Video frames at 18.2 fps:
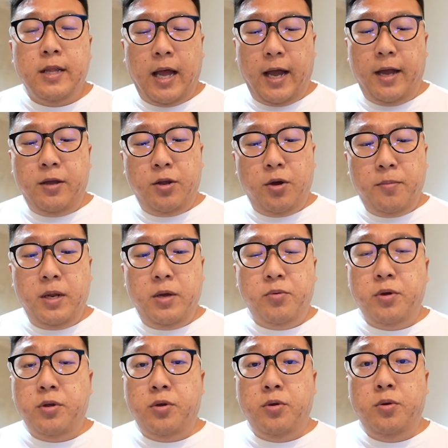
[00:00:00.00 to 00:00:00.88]
I normally
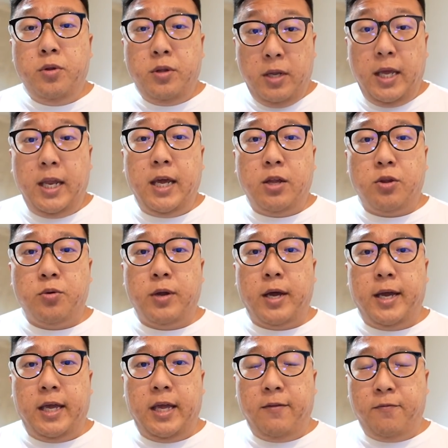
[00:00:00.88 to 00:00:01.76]
will need it to
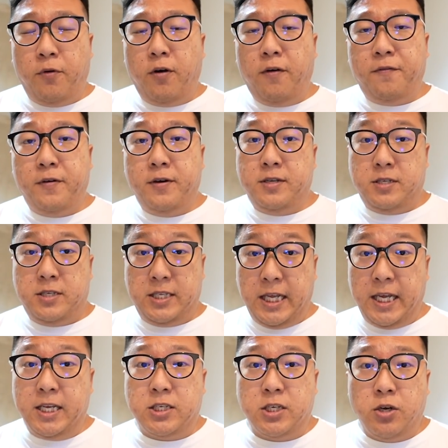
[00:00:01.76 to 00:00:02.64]
like evolve a
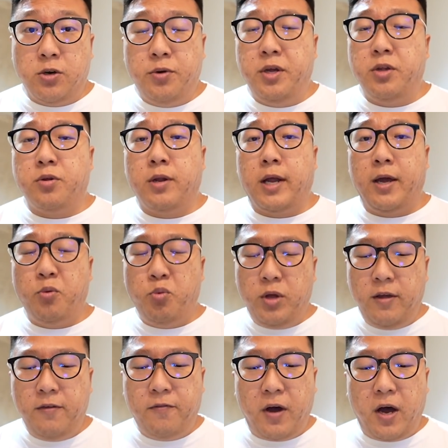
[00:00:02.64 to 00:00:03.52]
Sneasel into like
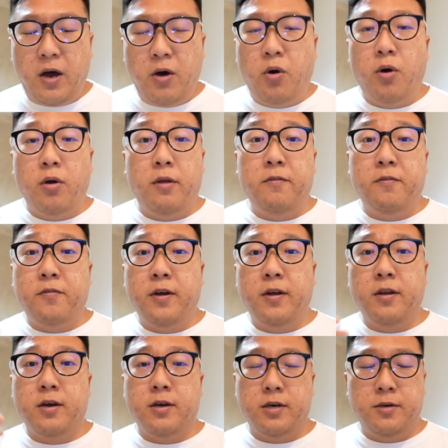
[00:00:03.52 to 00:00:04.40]
Weavile or
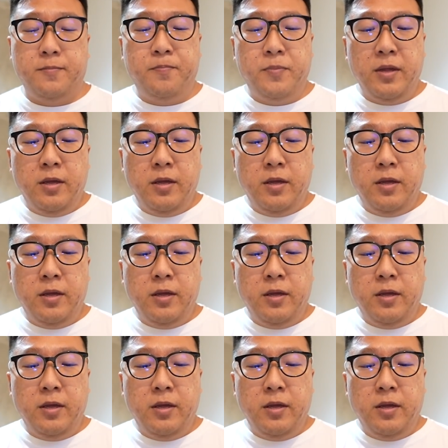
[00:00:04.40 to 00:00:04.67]
even